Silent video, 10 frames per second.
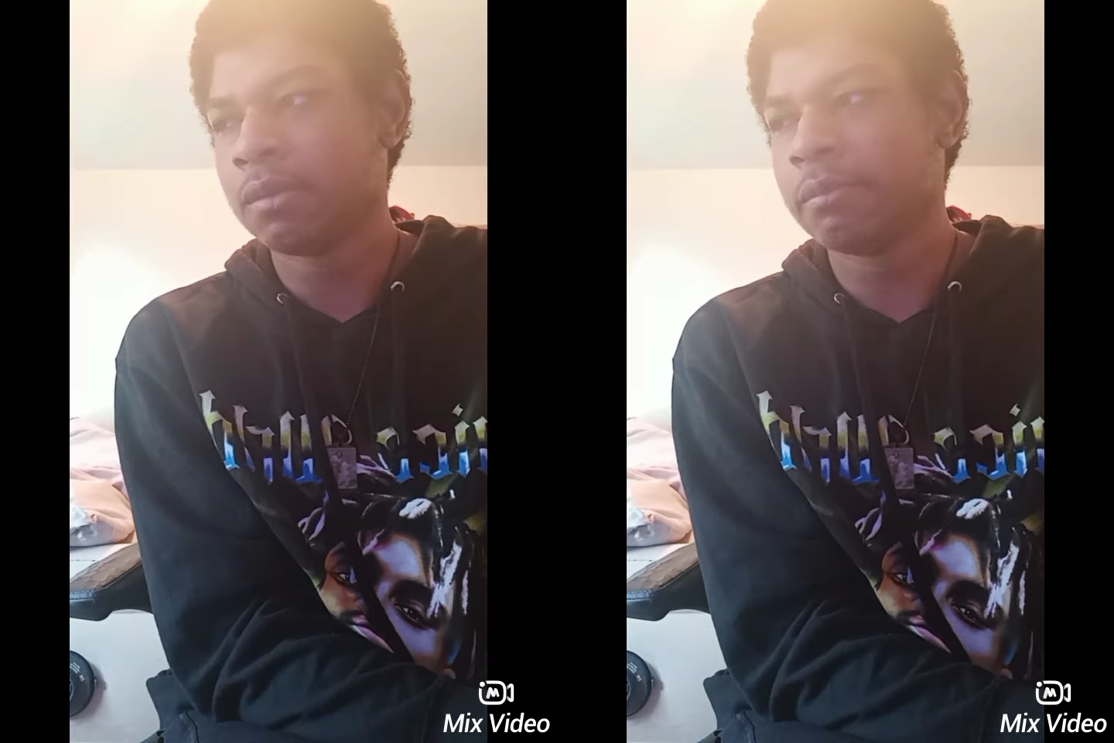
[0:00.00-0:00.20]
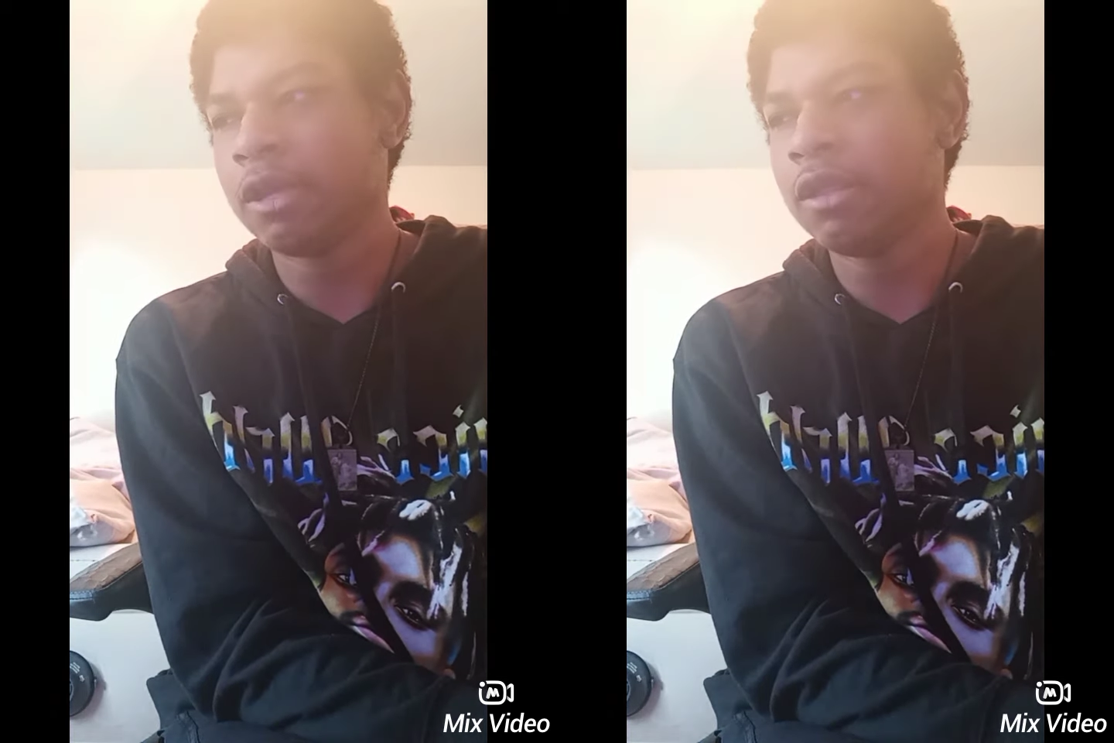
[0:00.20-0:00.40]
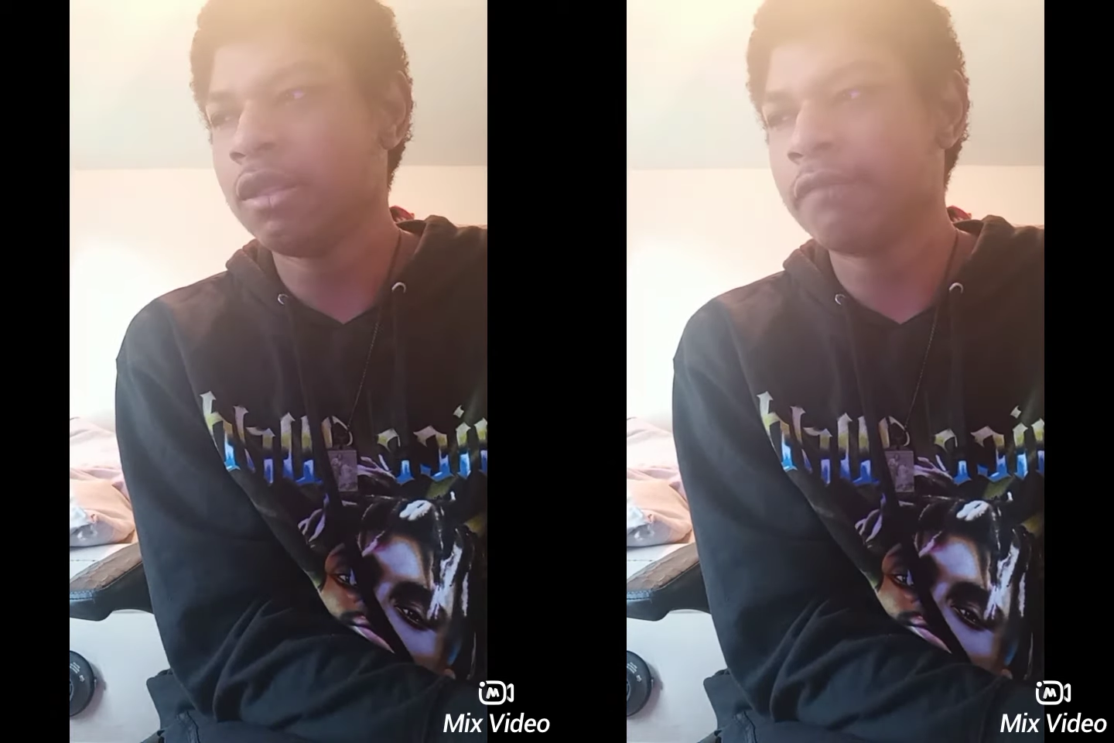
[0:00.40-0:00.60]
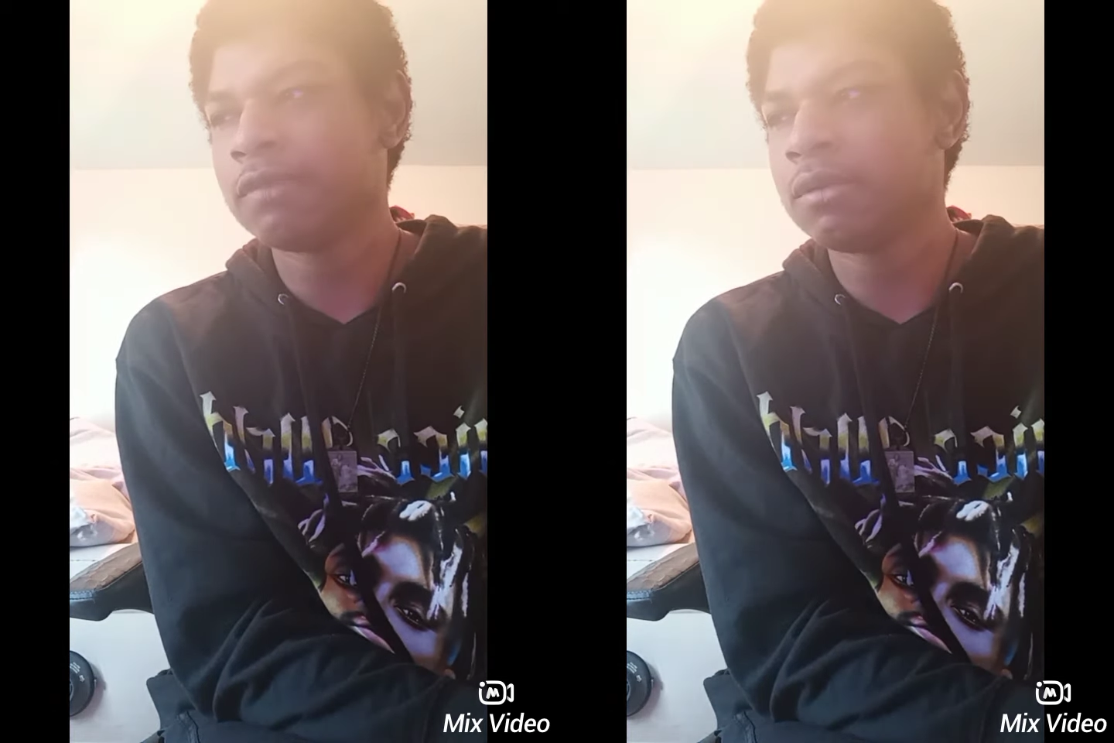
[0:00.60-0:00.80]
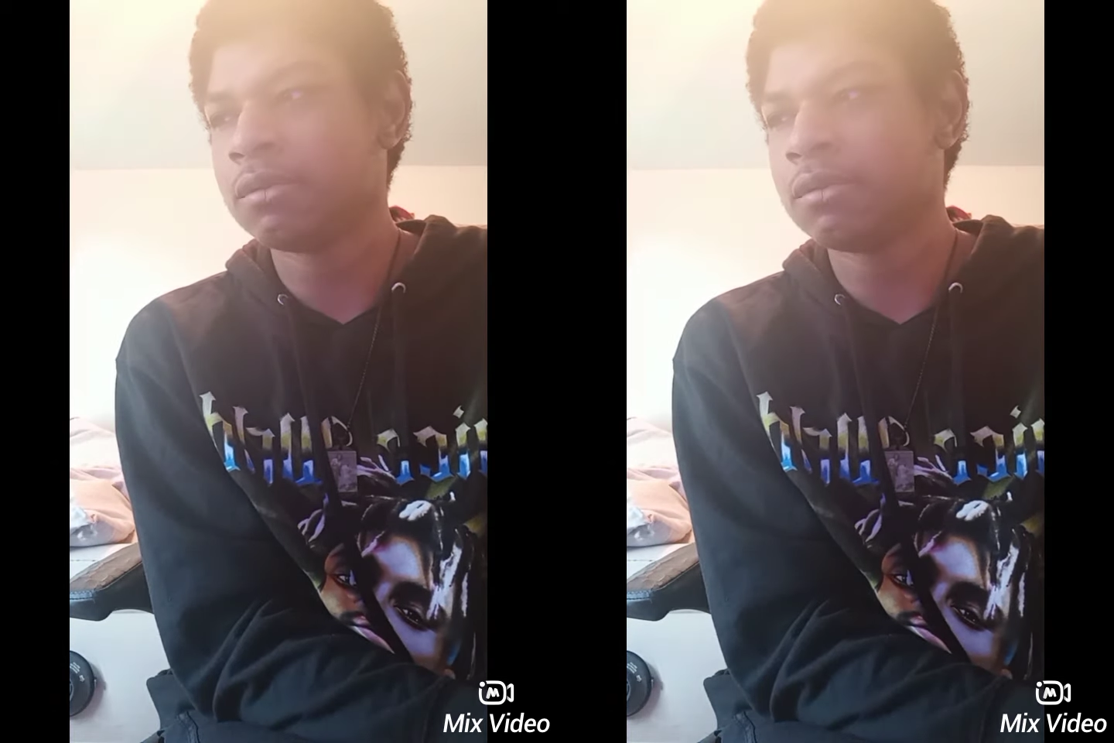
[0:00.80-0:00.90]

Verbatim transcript: me living